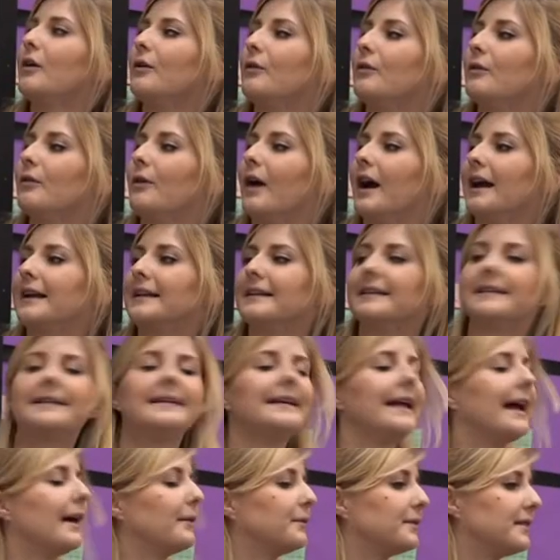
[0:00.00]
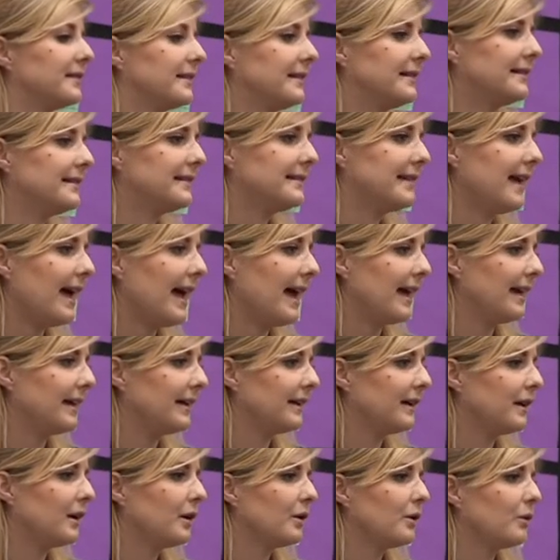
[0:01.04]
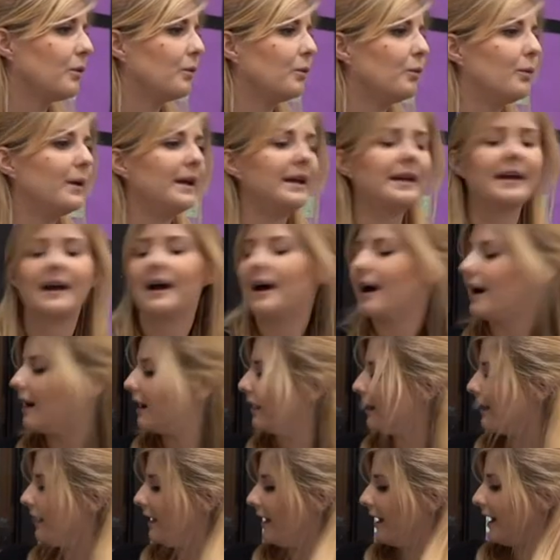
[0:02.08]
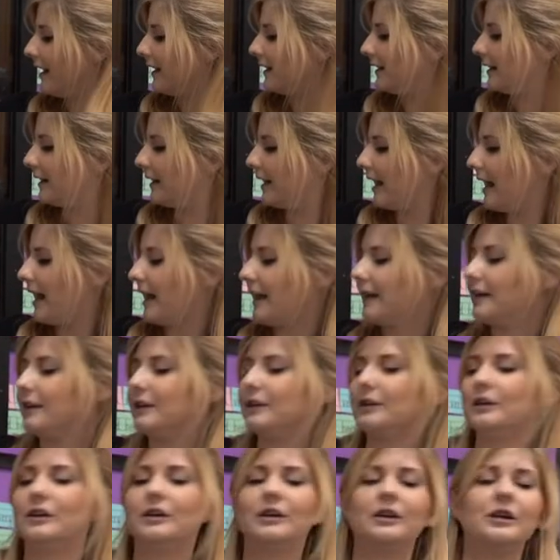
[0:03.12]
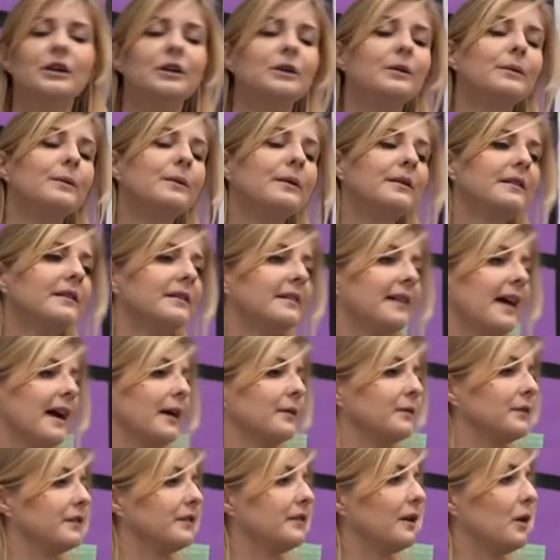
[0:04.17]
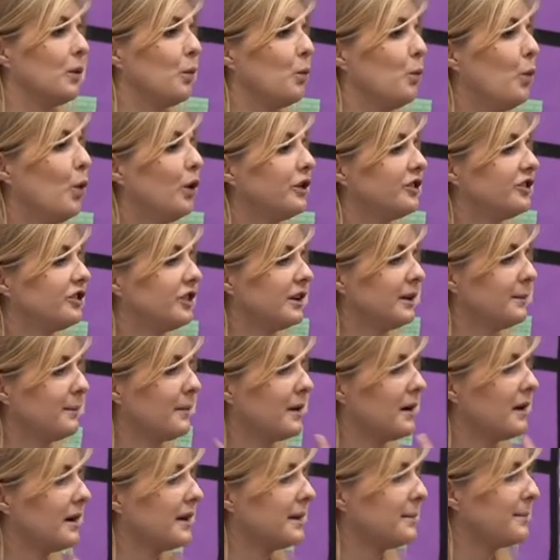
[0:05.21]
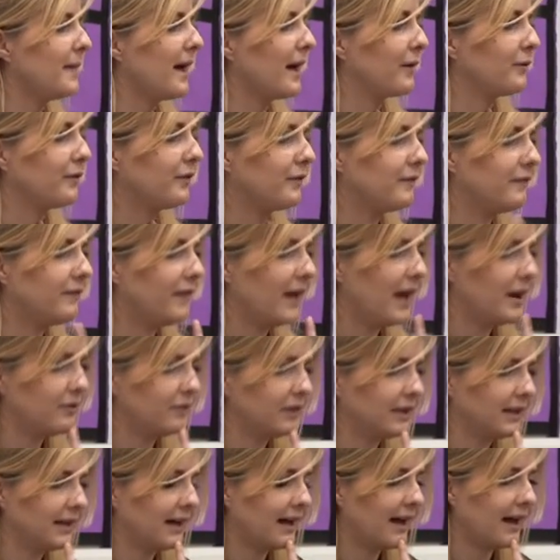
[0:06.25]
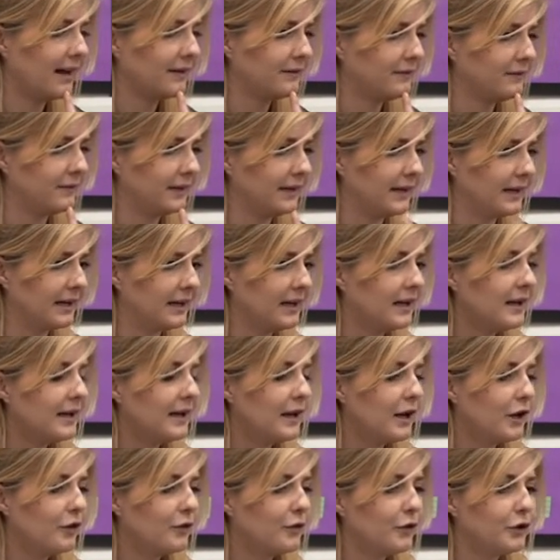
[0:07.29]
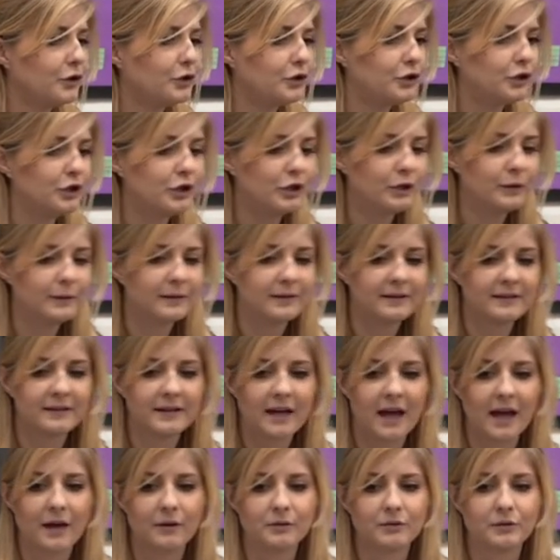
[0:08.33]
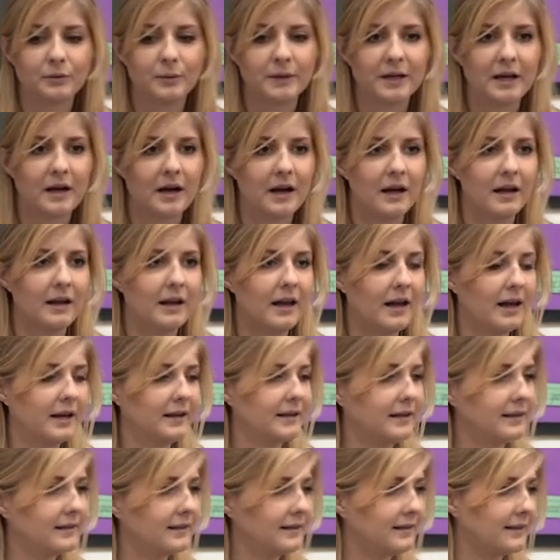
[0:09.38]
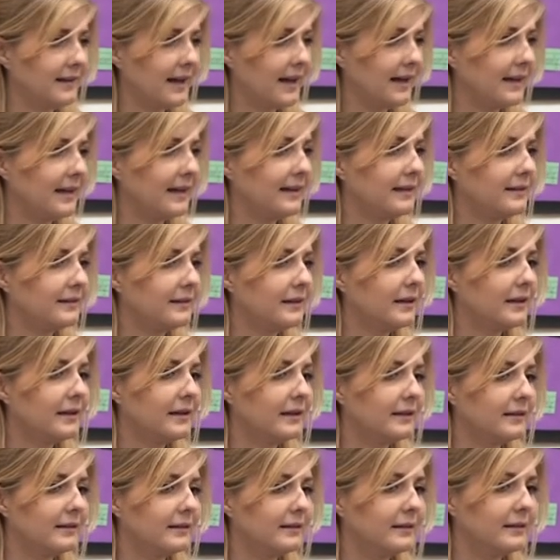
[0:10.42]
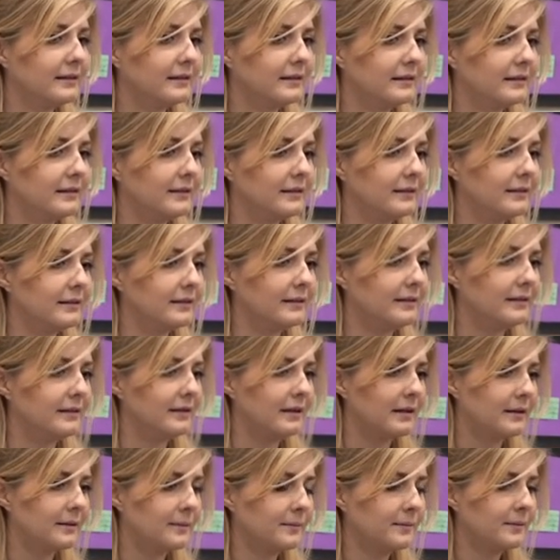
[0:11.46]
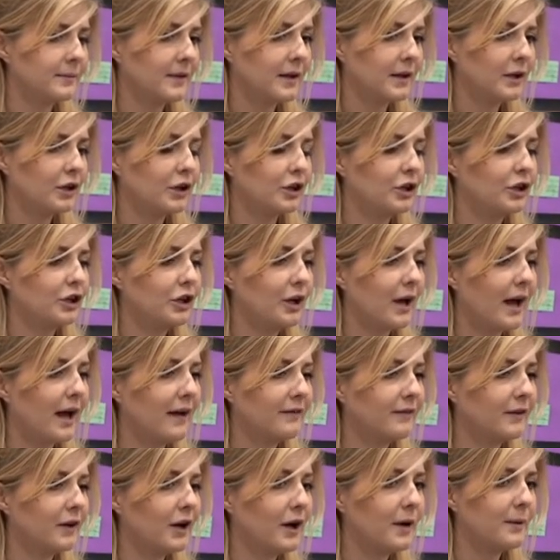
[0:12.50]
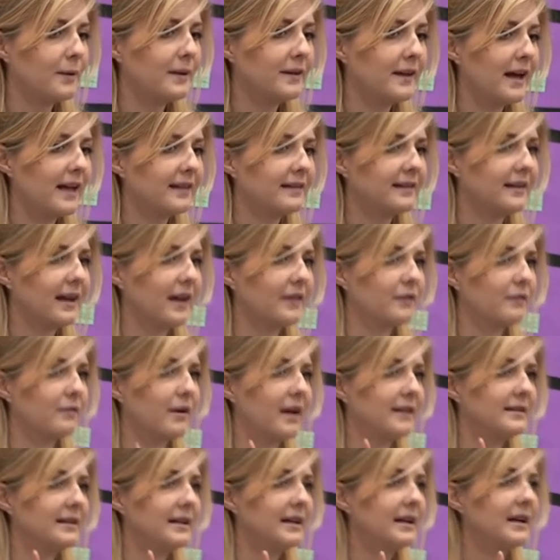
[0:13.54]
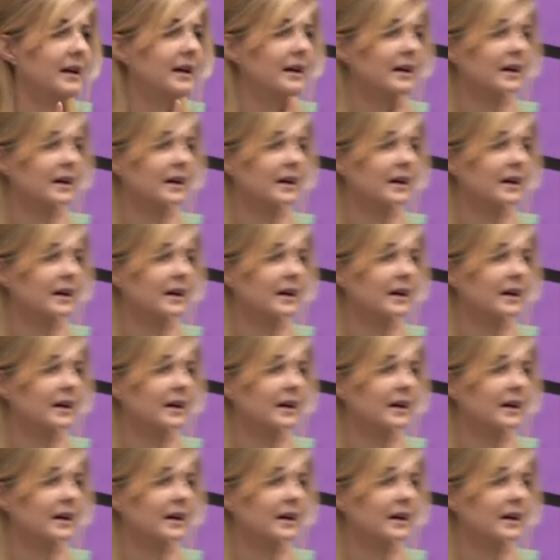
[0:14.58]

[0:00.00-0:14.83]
Right, now today we are learning a new sound. So watching my mouth very carefully. The new sound we are learning today is zzz. Can you have a go at that together? Ready?